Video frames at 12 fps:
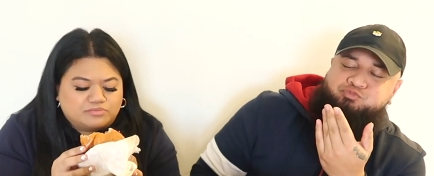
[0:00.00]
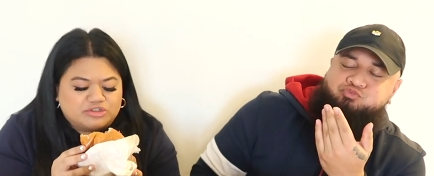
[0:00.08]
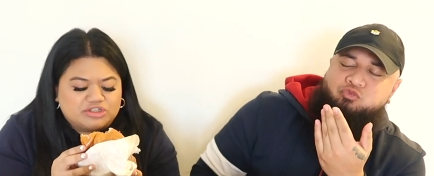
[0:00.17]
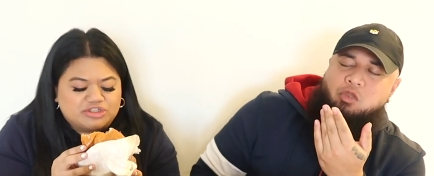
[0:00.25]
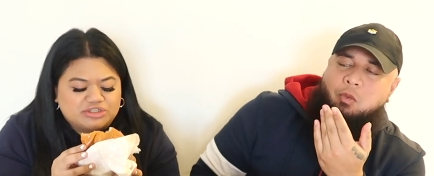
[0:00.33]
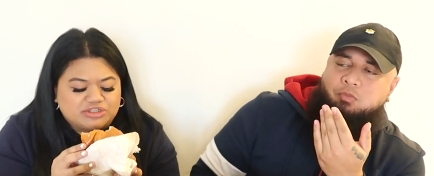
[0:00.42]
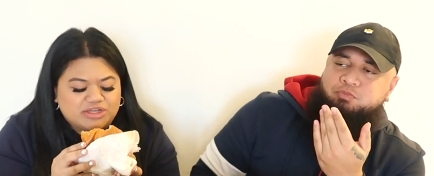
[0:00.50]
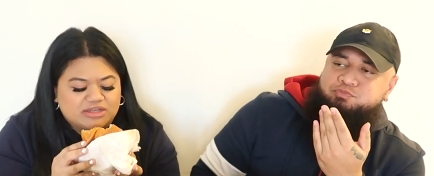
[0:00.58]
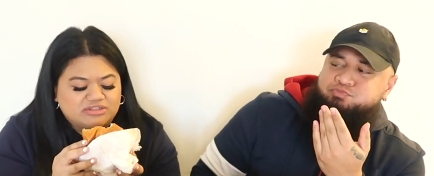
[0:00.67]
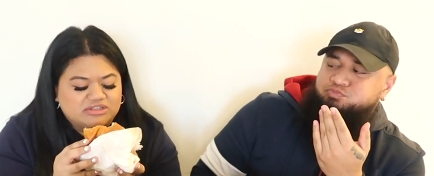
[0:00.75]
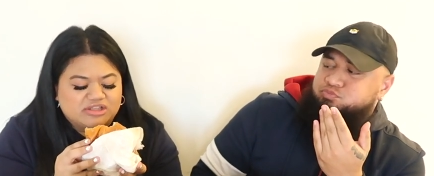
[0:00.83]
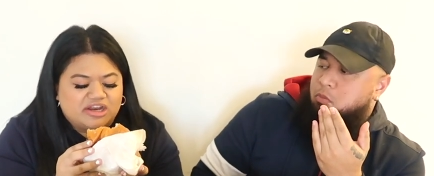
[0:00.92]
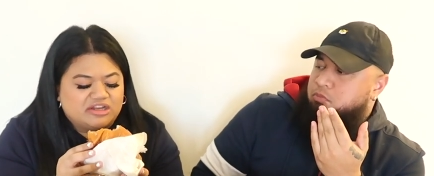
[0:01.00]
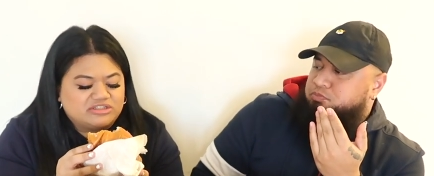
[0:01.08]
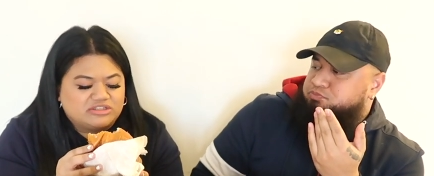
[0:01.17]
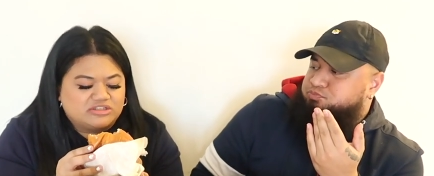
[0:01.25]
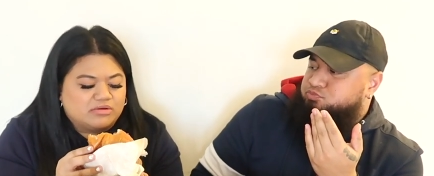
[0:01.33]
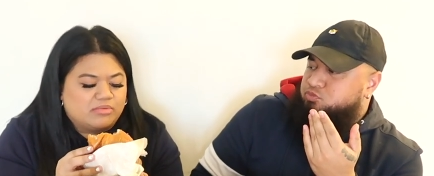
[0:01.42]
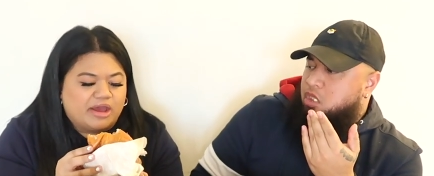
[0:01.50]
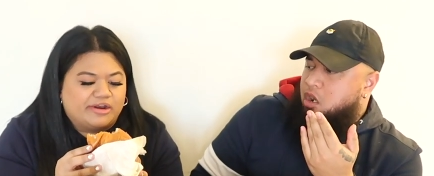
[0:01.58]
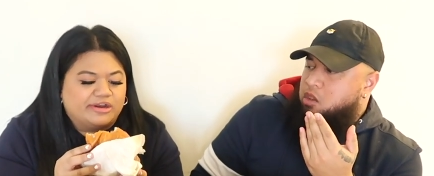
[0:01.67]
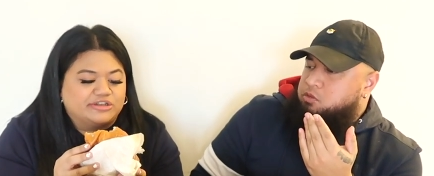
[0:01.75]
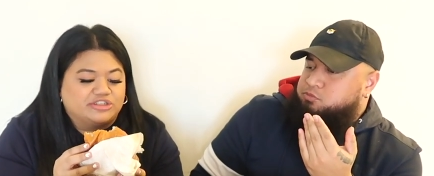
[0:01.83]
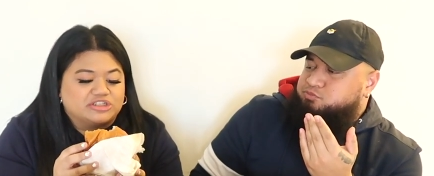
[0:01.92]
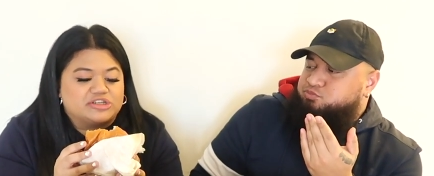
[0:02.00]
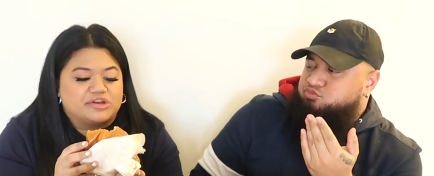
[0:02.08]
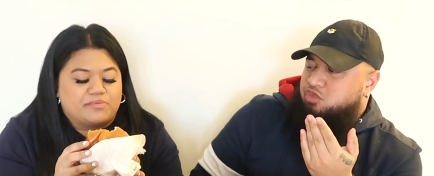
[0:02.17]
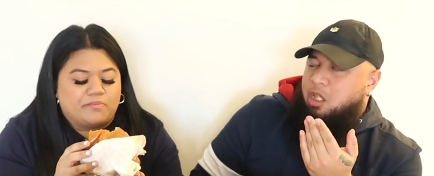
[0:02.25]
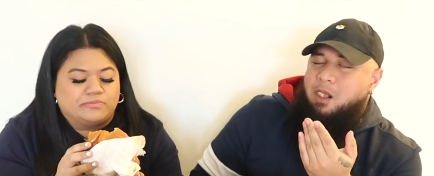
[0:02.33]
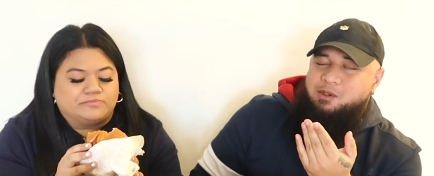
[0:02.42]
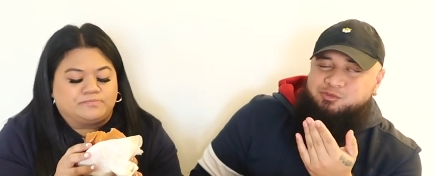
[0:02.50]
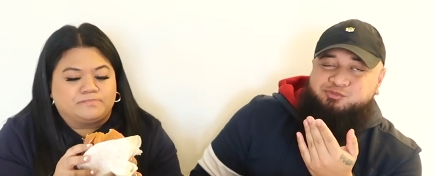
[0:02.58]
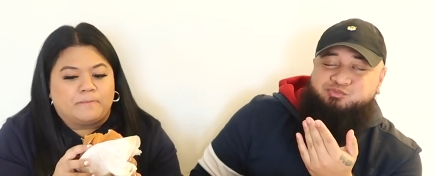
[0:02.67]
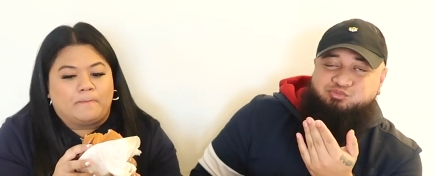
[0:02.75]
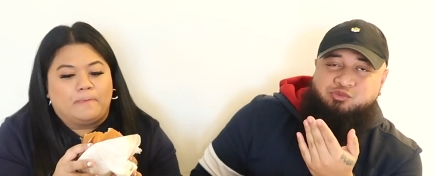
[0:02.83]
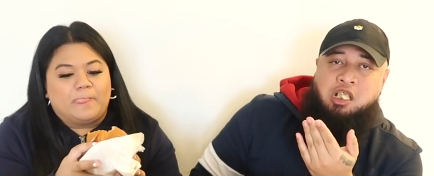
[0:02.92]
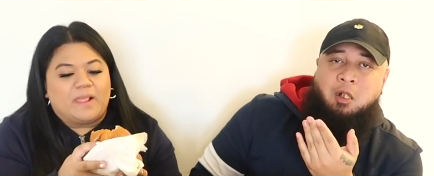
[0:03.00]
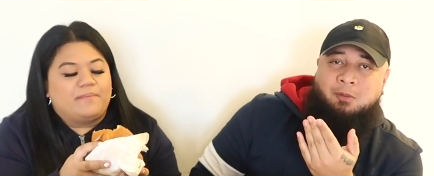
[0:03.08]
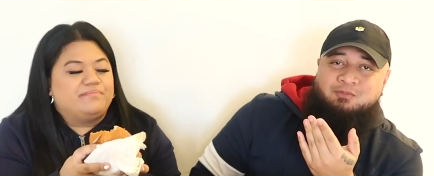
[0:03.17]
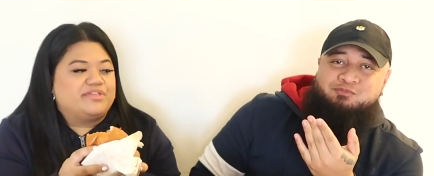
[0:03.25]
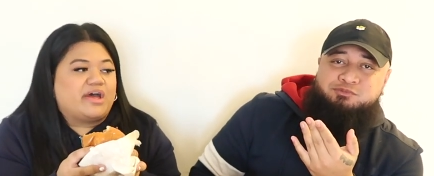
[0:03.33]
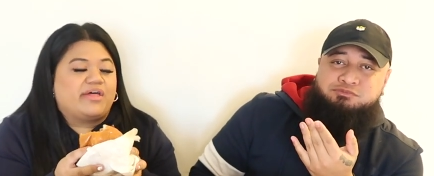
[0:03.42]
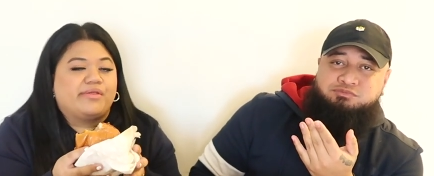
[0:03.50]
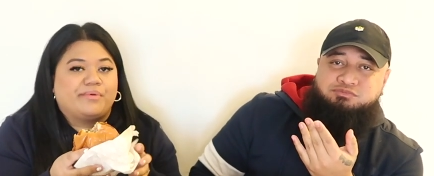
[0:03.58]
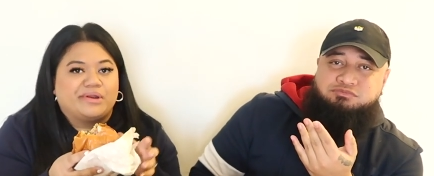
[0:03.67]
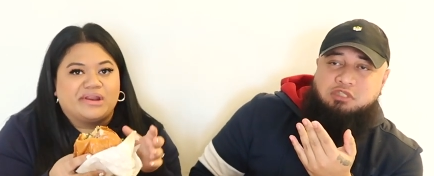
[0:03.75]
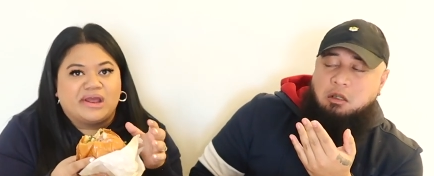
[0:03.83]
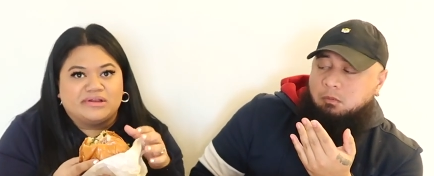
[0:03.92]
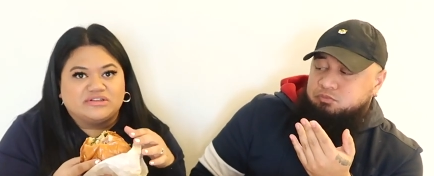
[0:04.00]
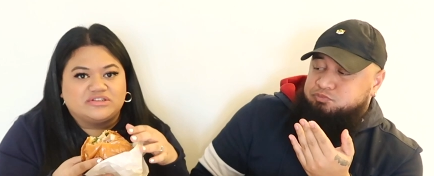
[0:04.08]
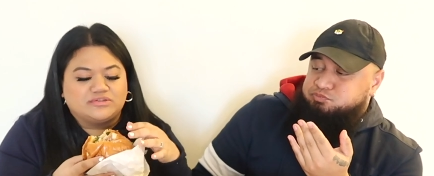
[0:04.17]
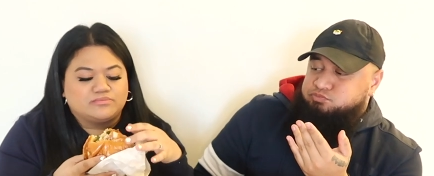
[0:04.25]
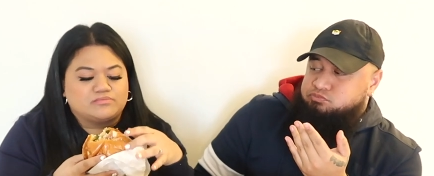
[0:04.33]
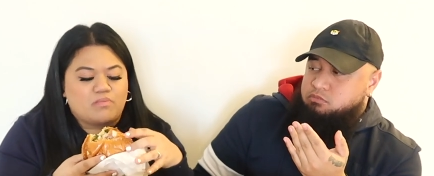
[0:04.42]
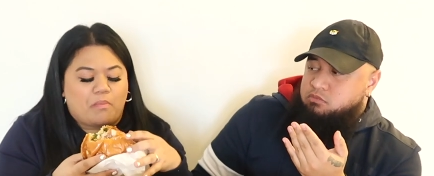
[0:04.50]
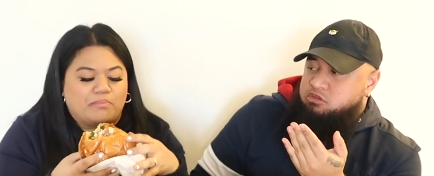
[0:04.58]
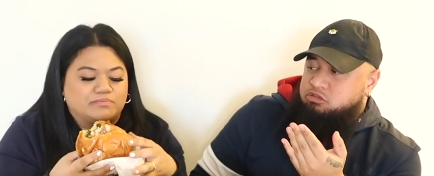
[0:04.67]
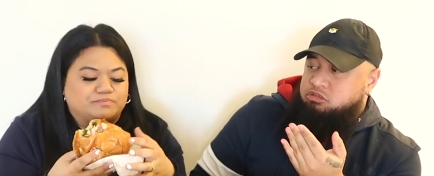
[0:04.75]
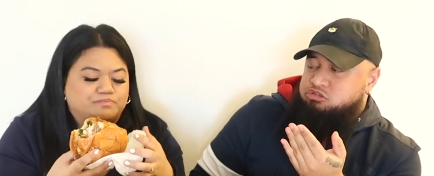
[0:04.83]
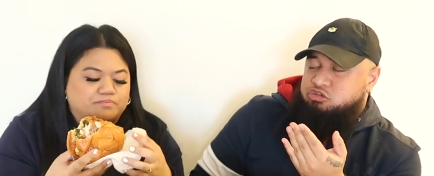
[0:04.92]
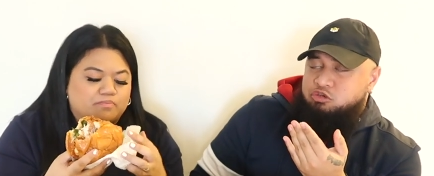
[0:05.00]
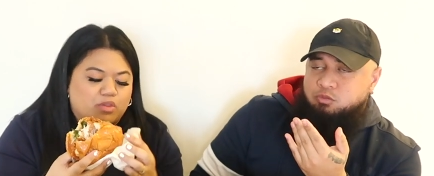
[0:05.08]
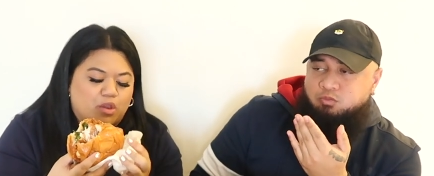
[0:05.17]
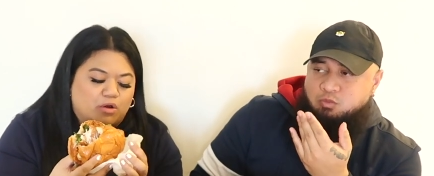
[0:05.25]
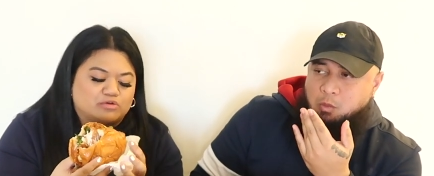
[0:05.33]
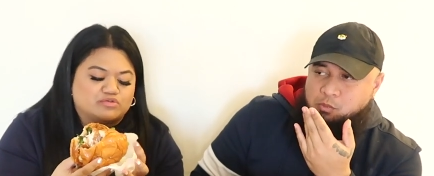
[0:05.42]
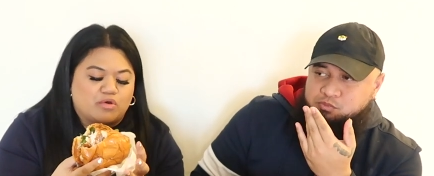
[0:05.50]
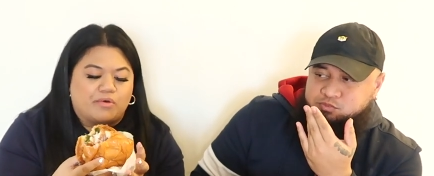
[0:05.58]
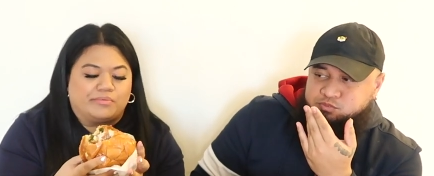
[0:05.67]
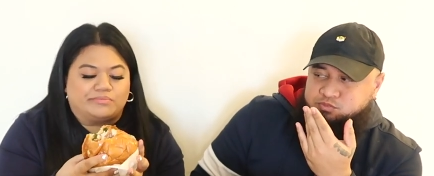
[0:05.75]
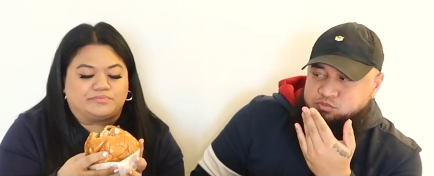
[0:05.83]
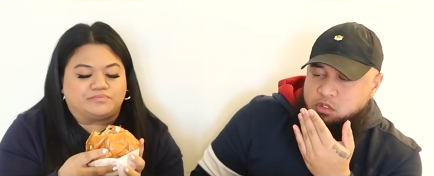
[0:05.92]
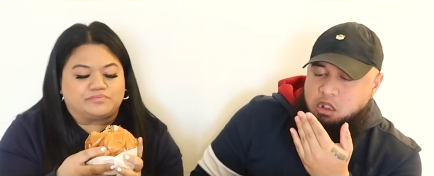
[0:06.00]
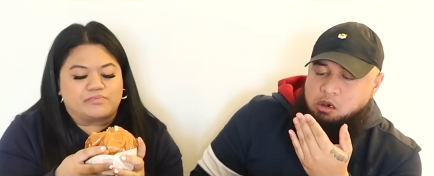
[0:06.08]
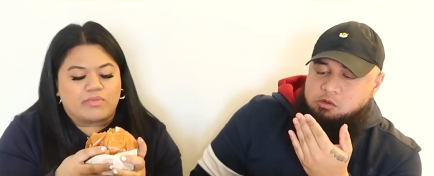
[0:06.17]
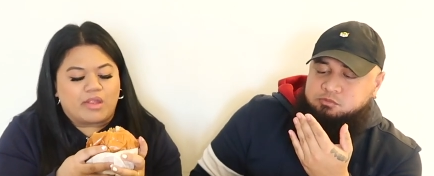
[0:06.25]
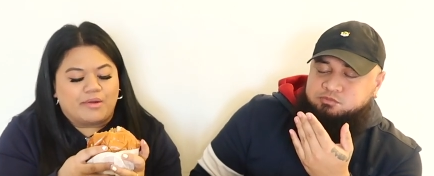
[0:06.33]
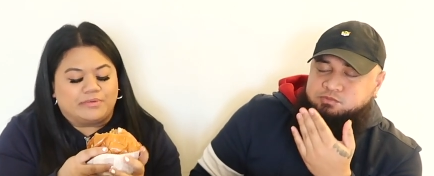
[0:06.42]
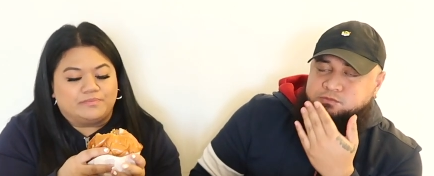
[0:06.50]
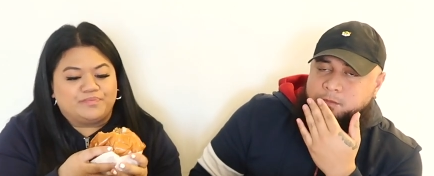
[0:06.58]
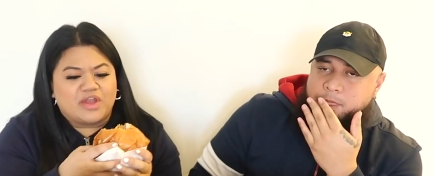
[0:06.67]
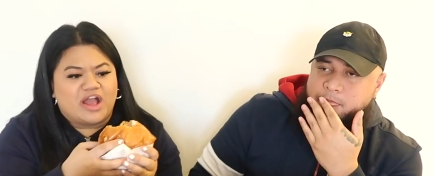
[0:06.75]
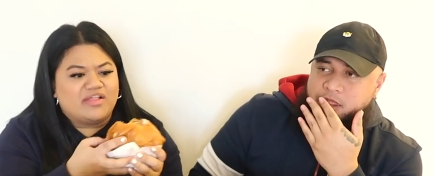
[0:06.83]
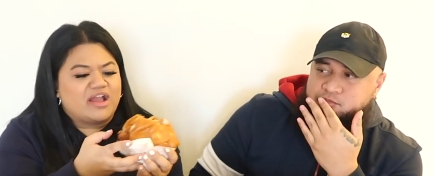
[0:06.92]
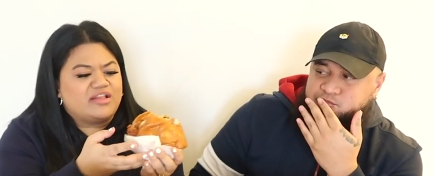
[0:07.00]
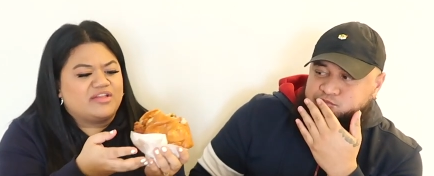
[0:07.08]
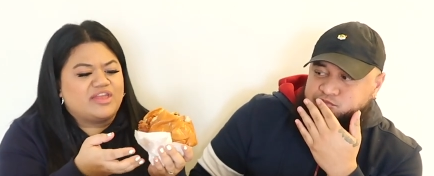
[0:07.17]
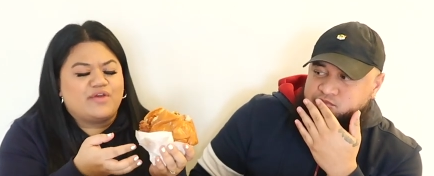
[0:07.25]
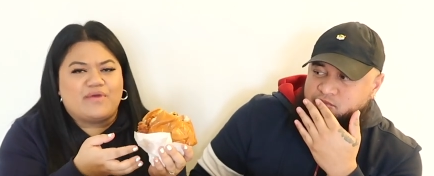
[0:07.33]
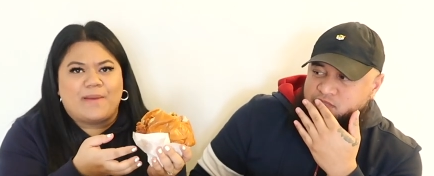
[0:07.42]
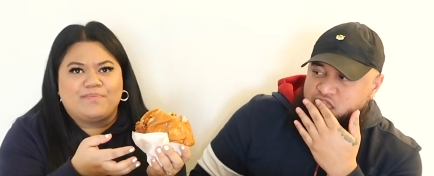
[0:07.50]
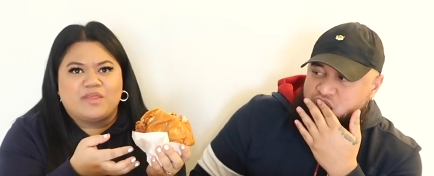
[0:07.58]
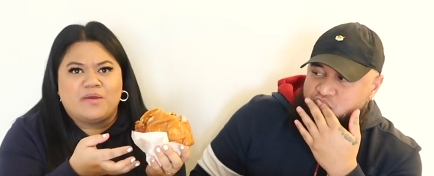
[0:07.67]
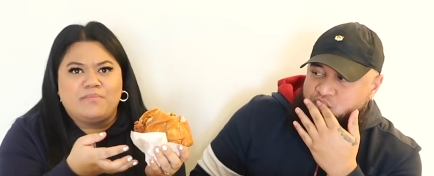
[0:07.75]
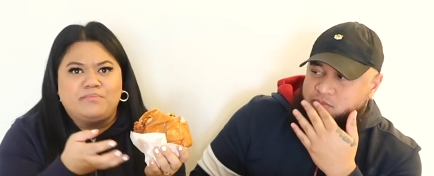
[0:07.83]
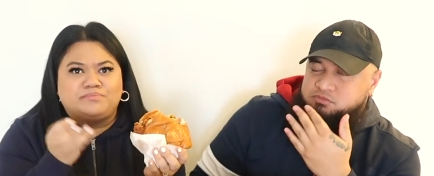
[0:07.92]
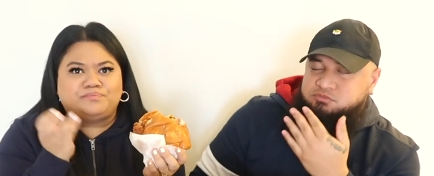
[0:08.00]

Speaker 1: This just has lettuce, tomato, and chicken. And the other one has coleslaw. I like that they wrap them.